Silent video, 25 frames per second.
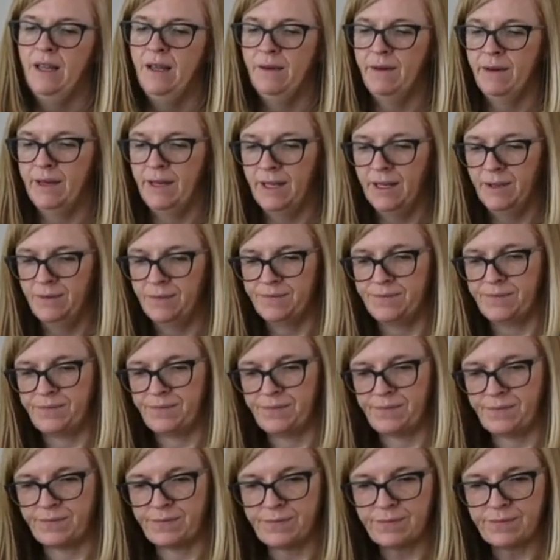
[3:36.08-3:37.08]
Okay, there we go.
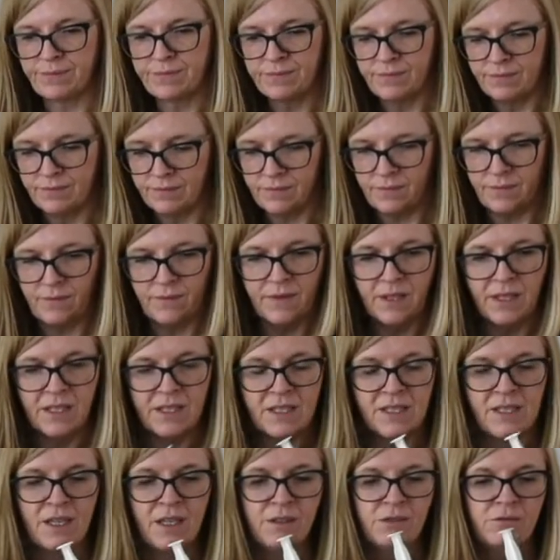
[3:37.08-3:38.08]

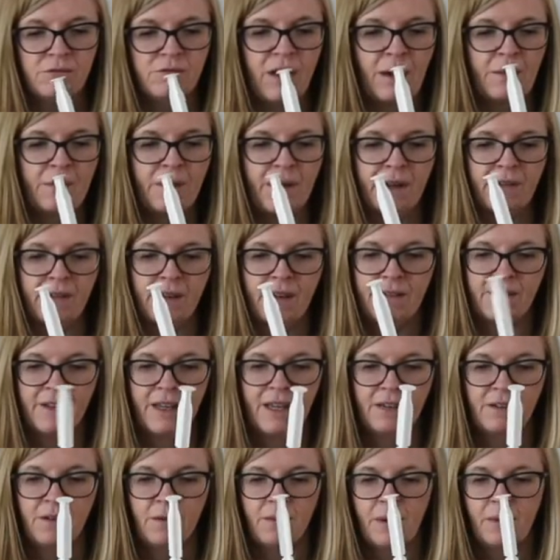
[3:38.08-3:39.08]
So wrap that around
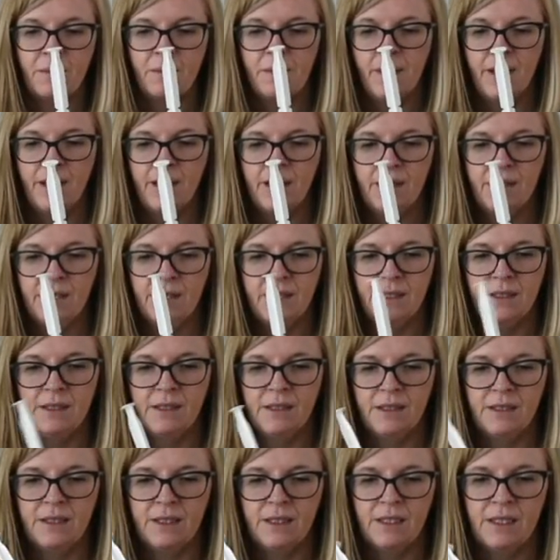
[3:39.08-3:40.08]
there, remember,
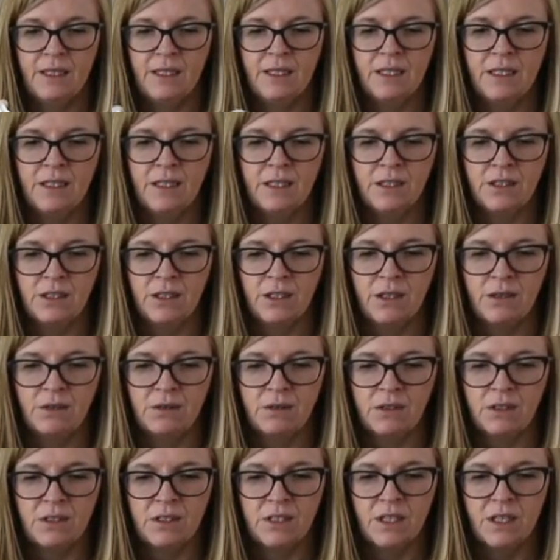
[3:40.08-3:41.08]
to hold
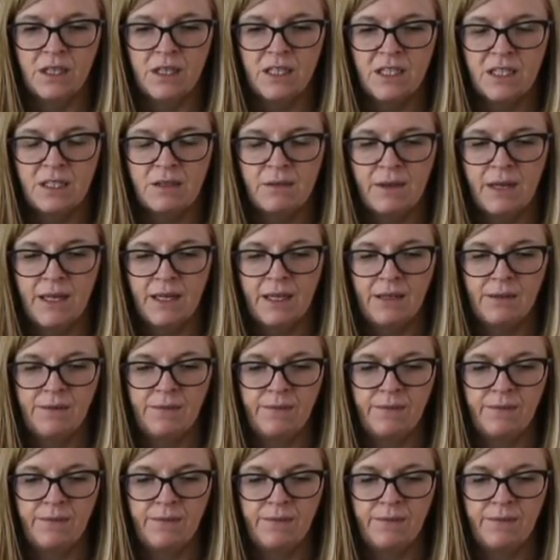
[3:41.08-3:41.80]
on tight to it.